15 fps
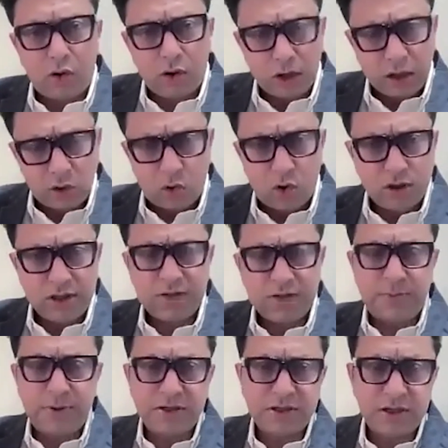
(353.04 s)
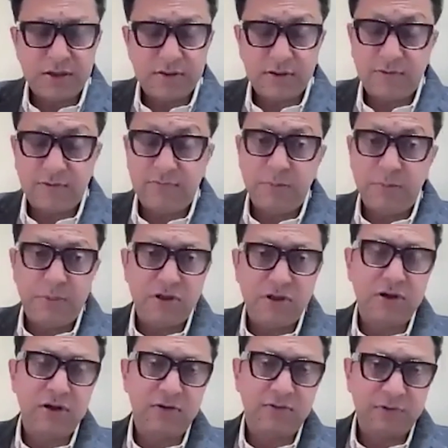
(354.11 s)
in all these patients, if the
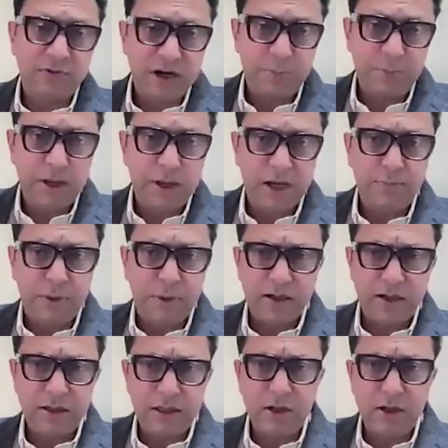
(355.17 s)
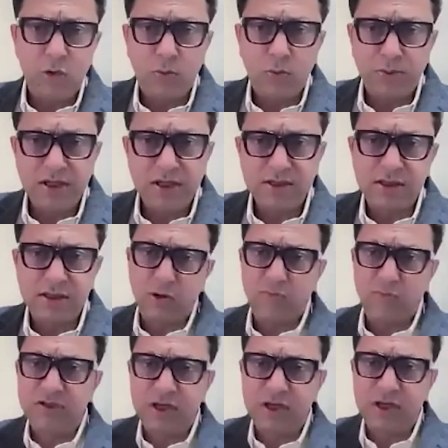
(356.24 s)
patient is very big, bulky, obese, then
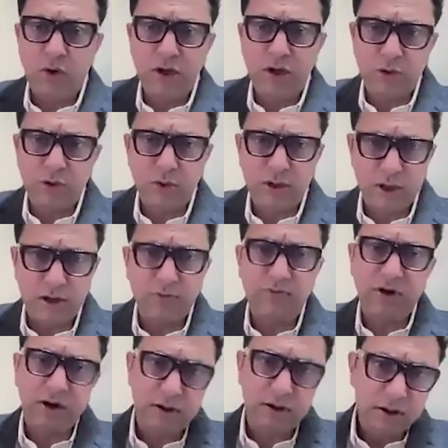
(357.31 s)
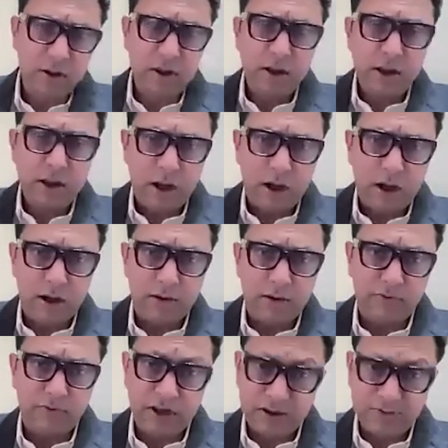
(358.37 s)
obviously going through here
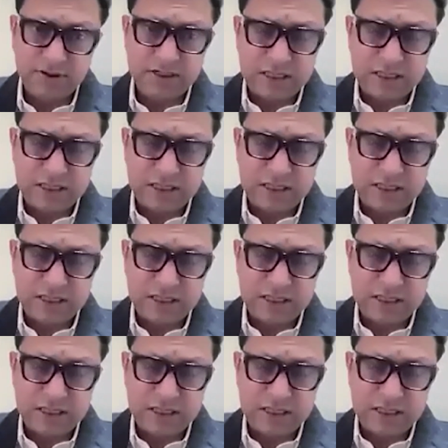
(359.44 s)
will give us